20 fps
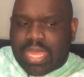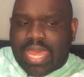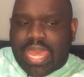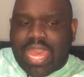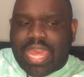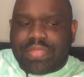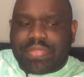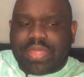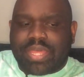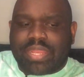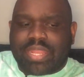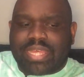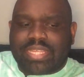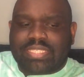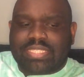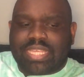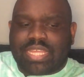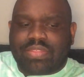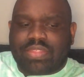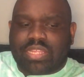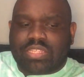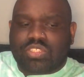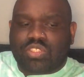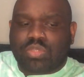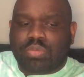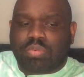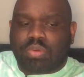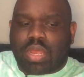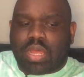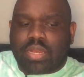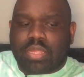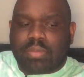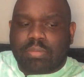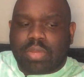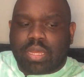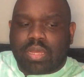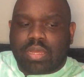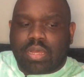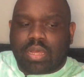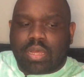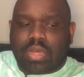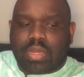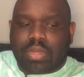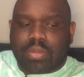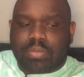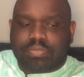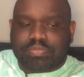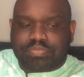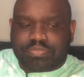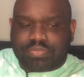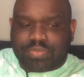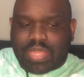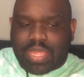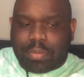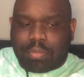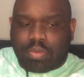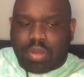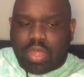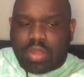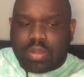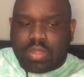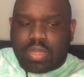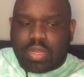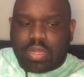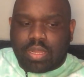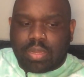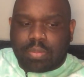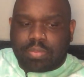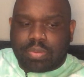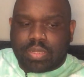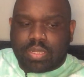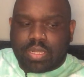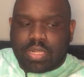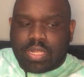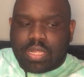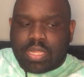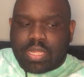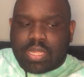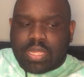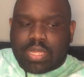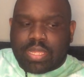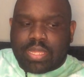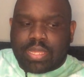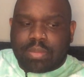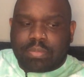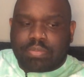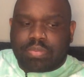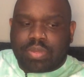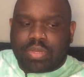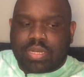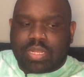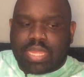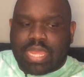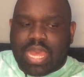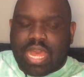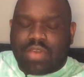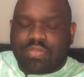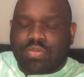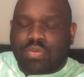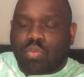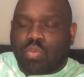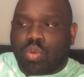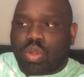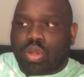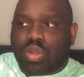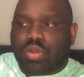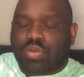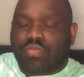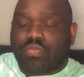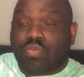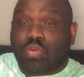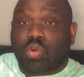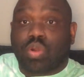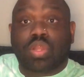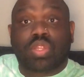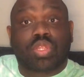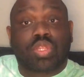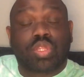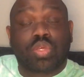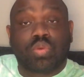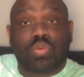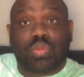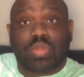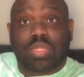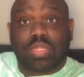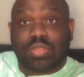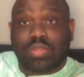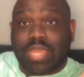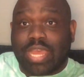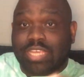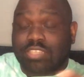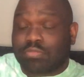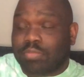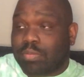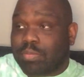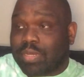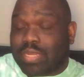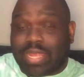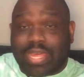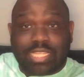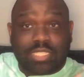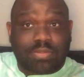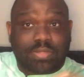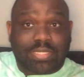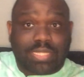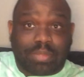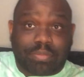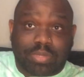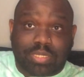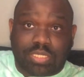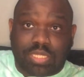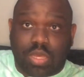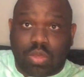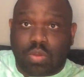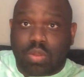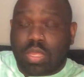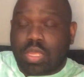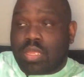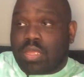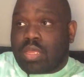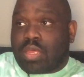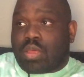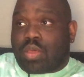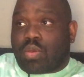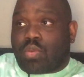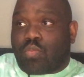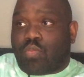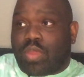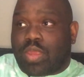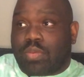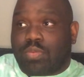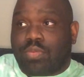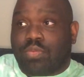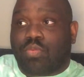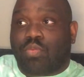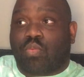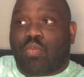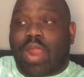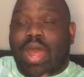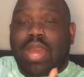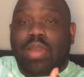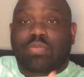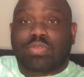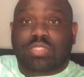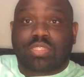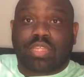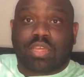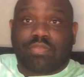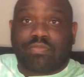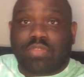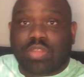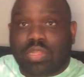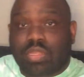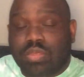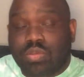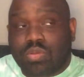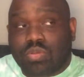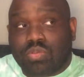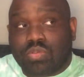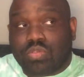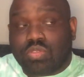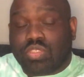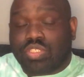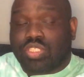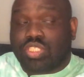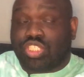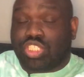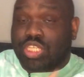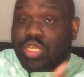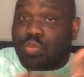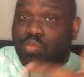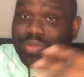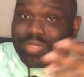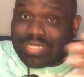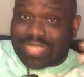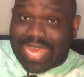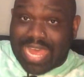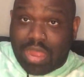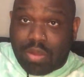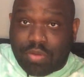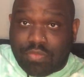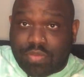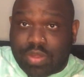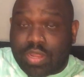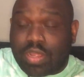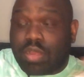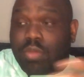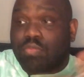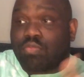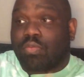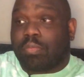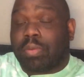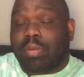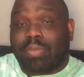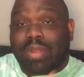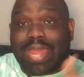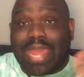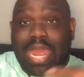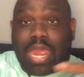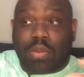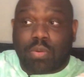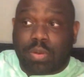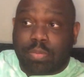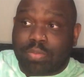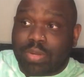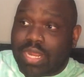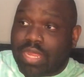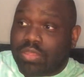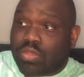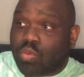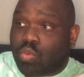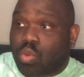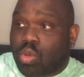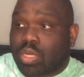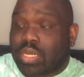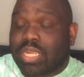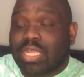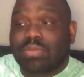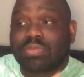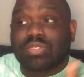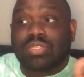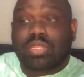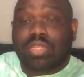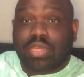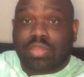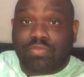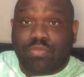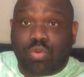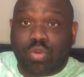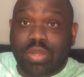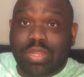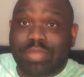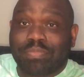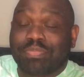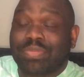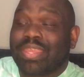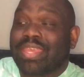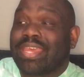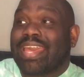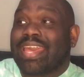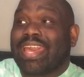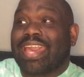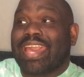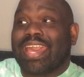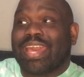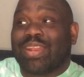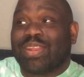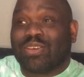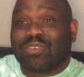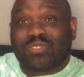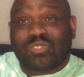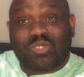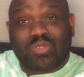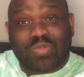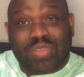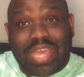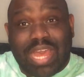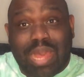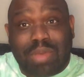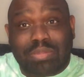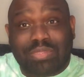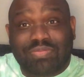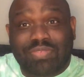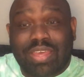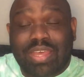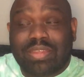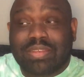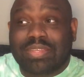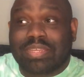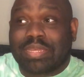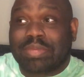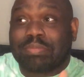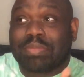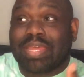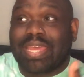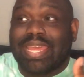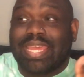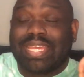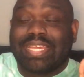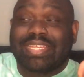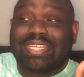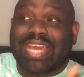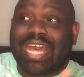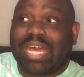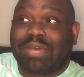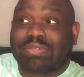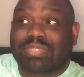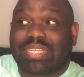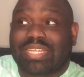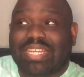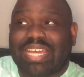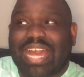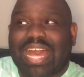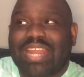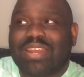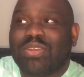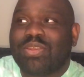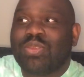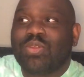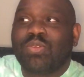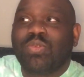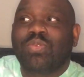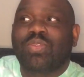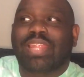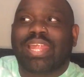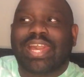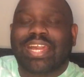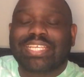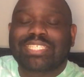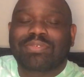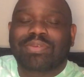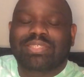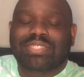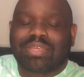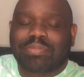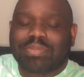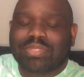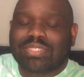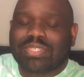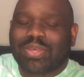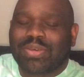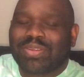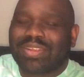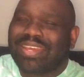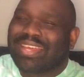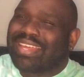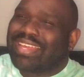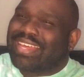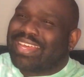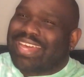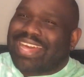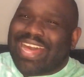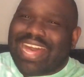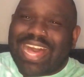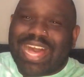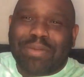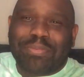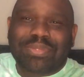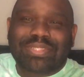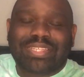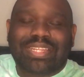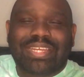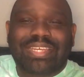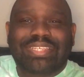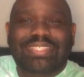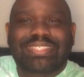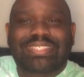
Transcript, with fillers: And then they said that you brought him, um, they brought up him putting out the word for Lou. You guys remember last week's episode when Rock was looking for Lou, she went to Howard for help. Remember, Howard put out the word that he was looking for him and those two cops found him. And I was like, I knew last week's episode, I was like,